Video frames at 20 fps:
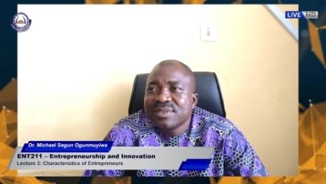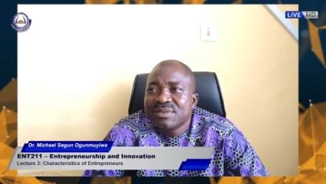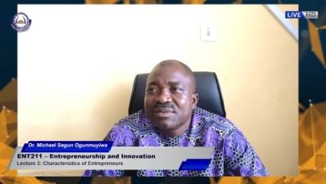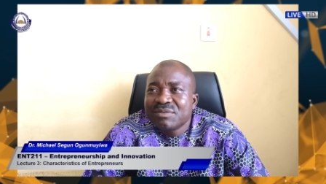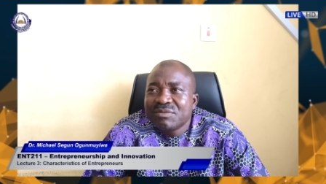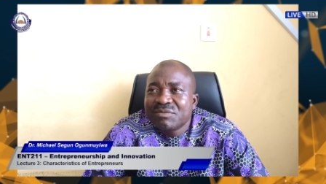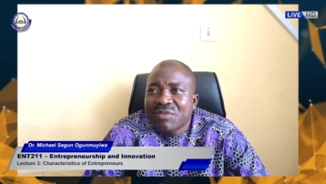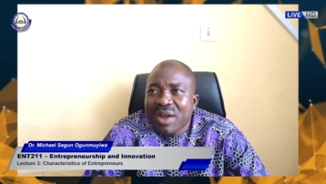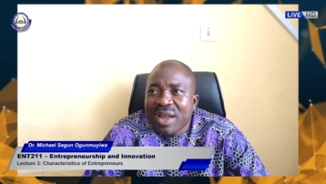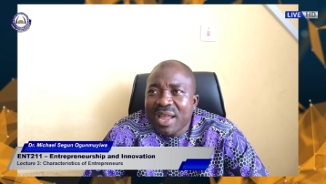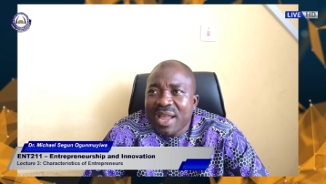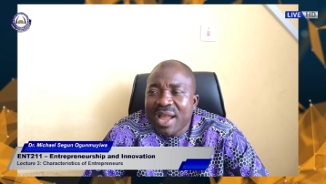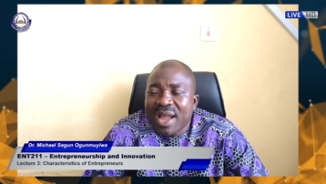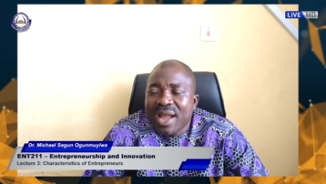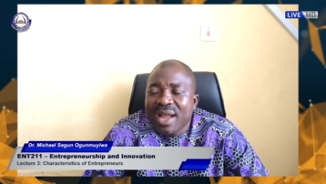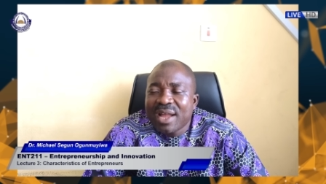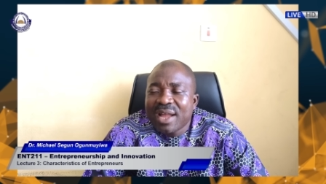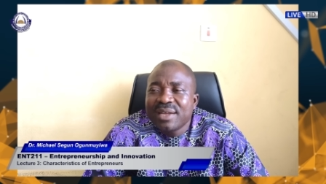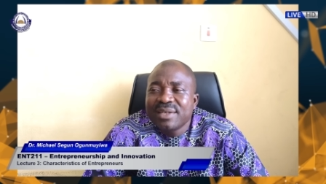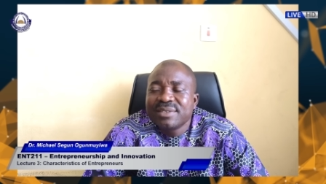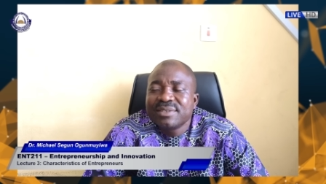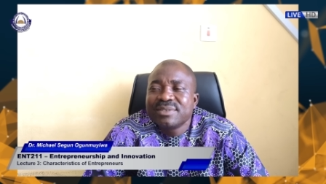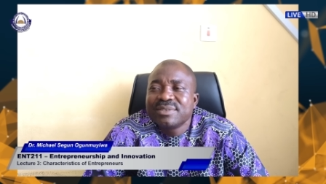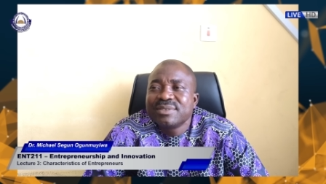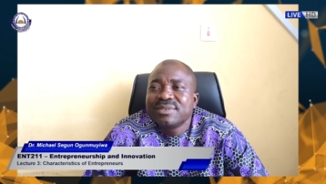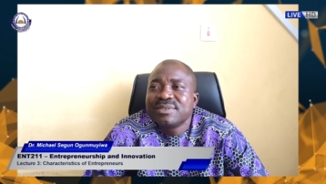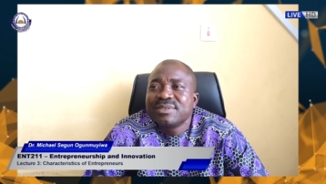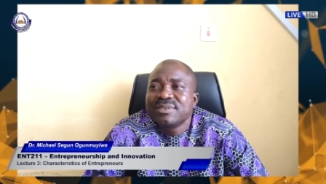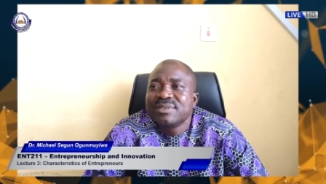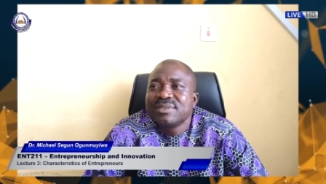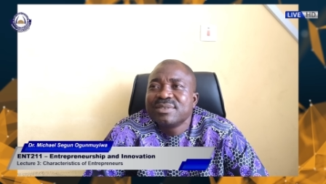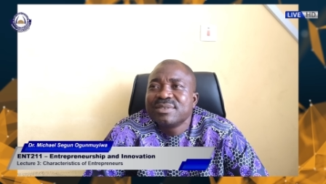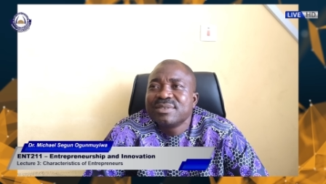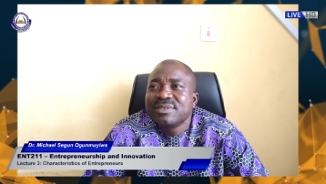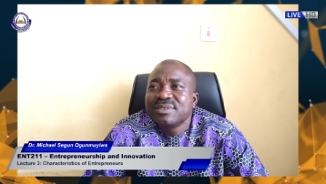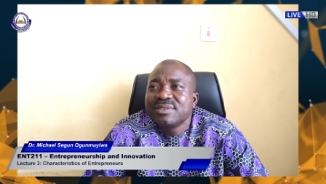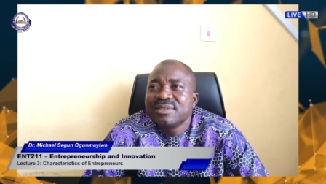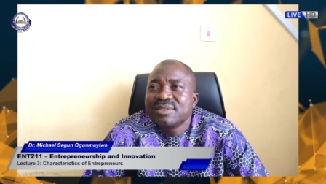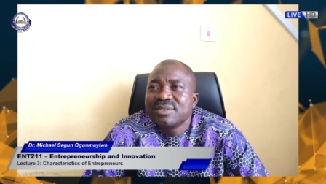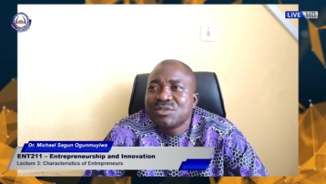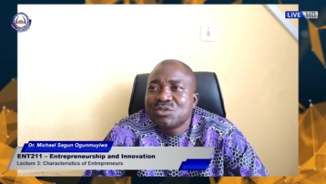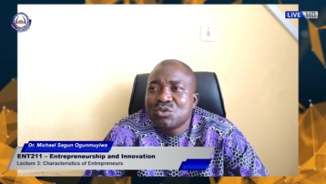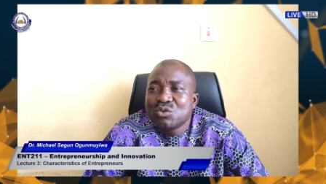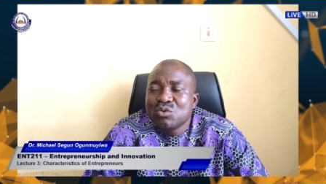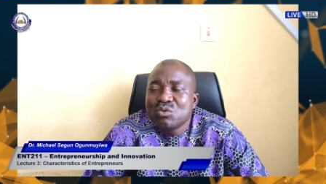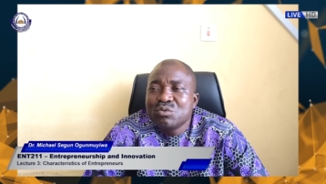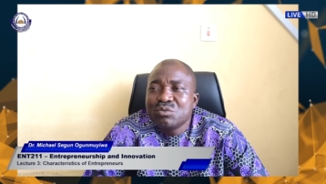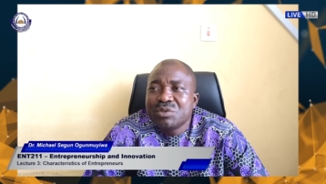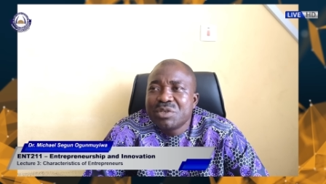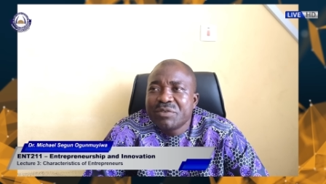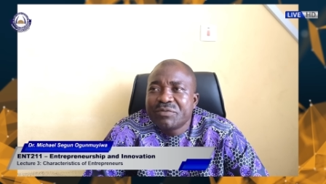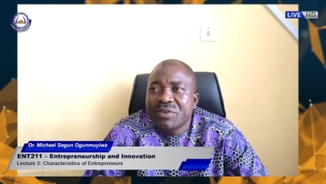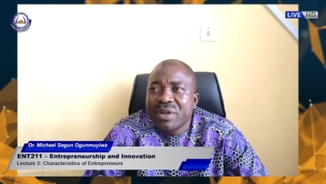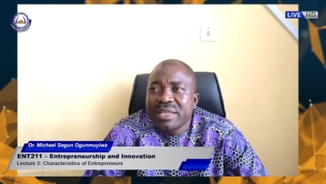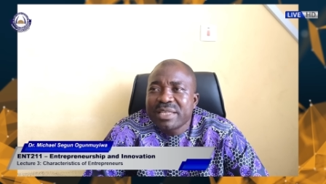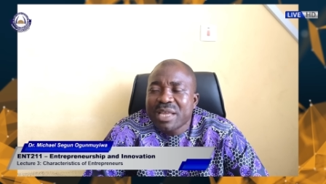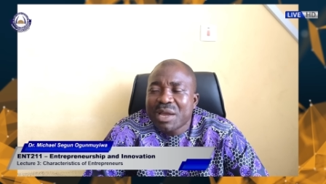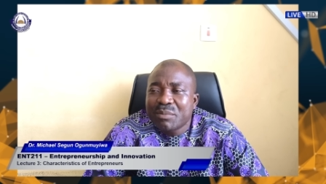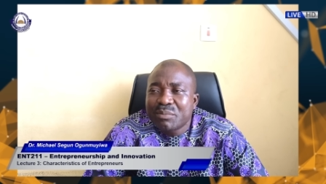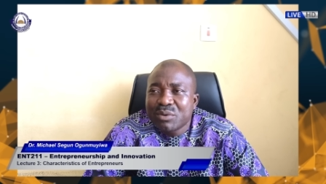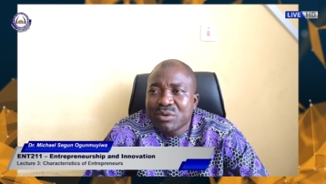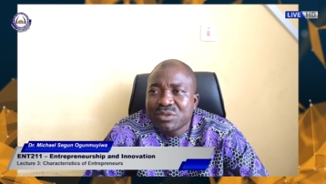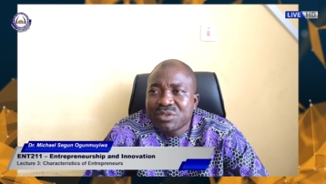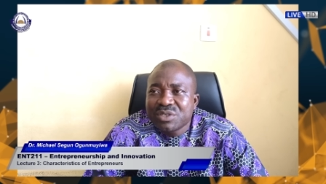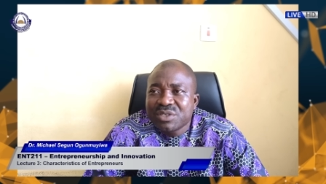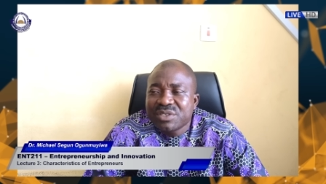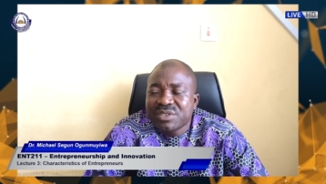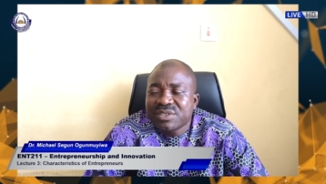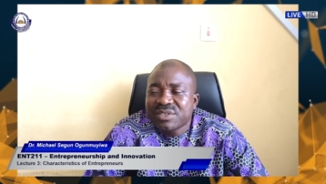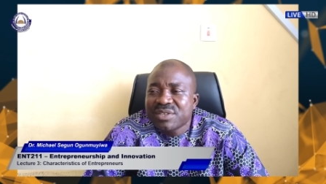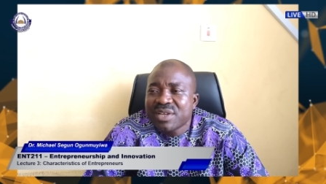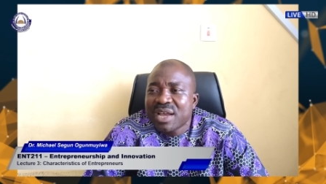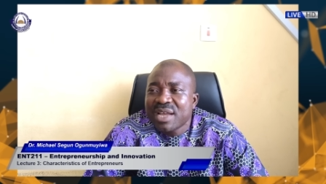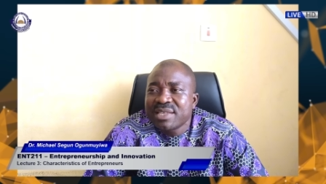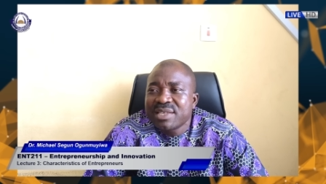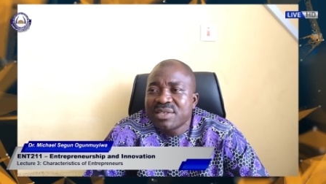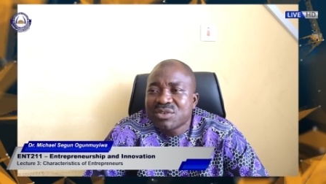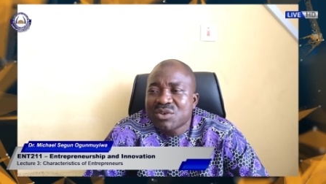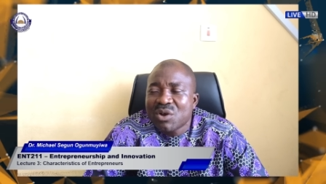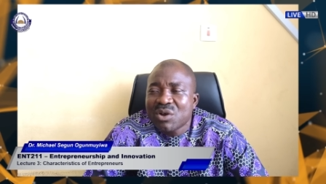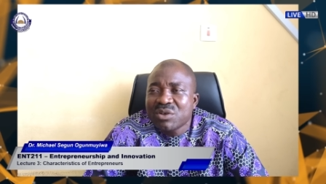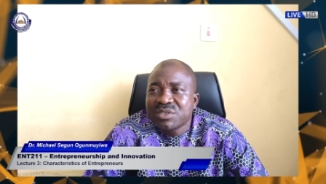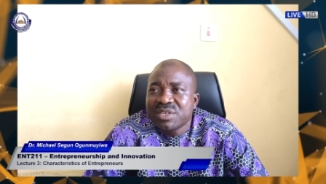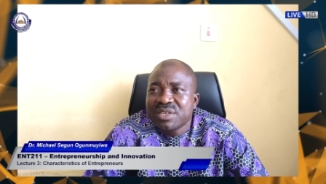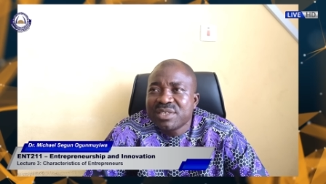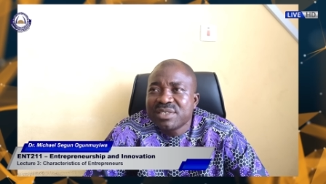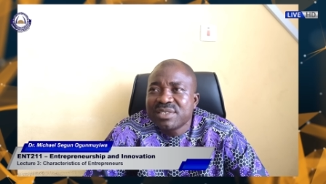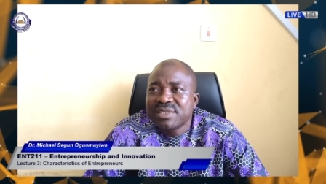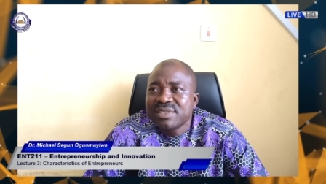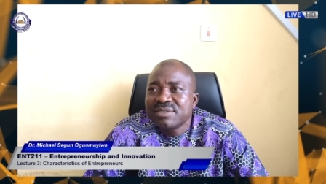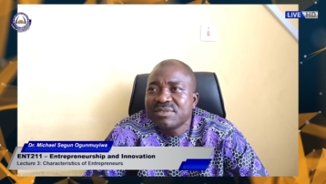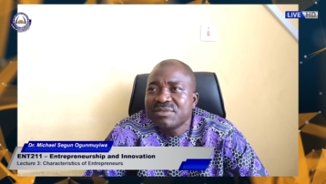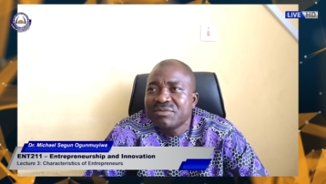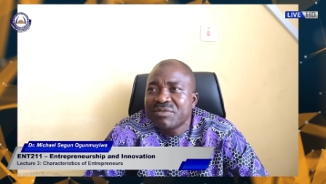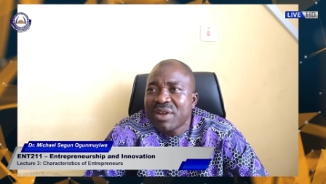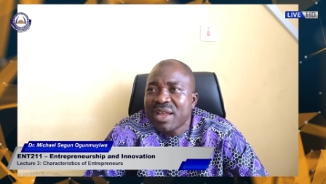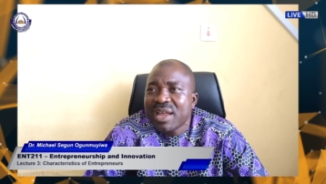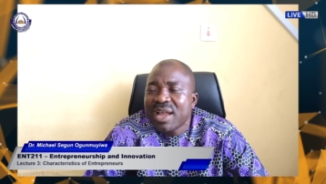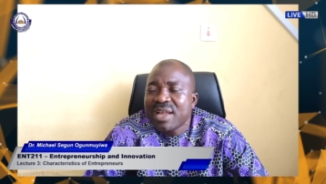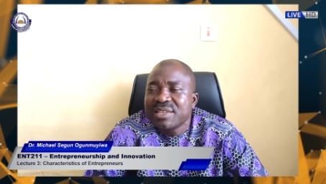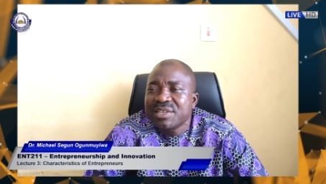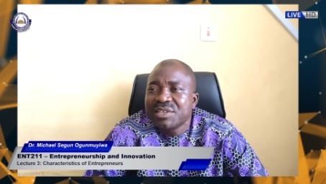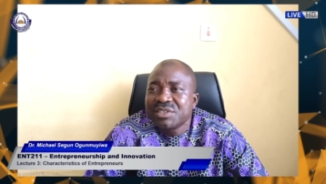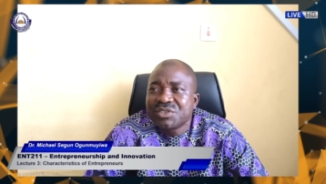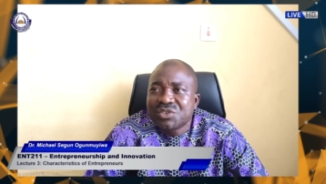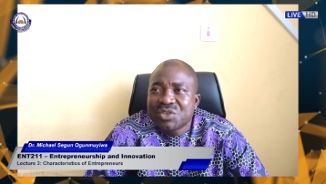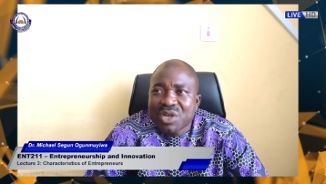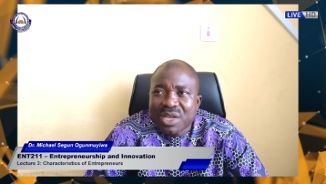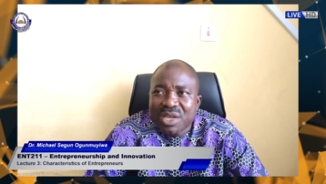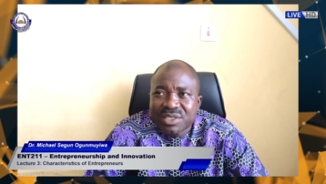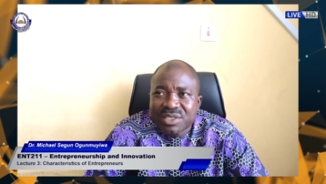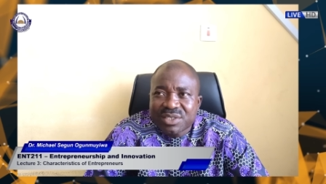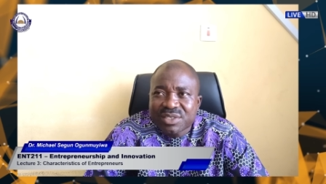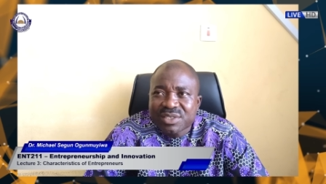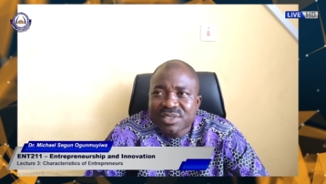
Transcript: via two different approaches. I discussed it via the trait